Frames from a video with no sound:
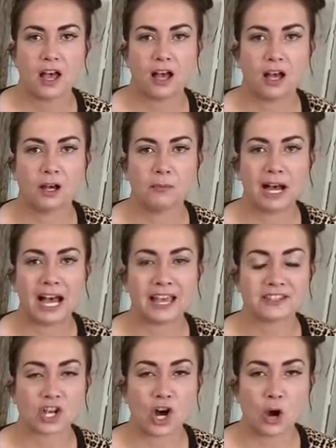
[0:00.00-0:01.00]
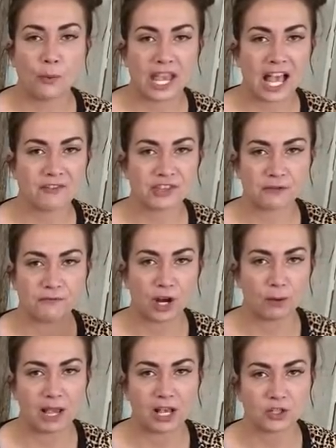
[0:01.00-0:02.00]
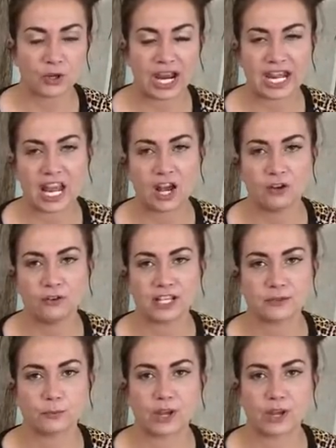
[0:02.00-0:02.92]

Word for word: Um, it's all we have at the farmhouse right now, as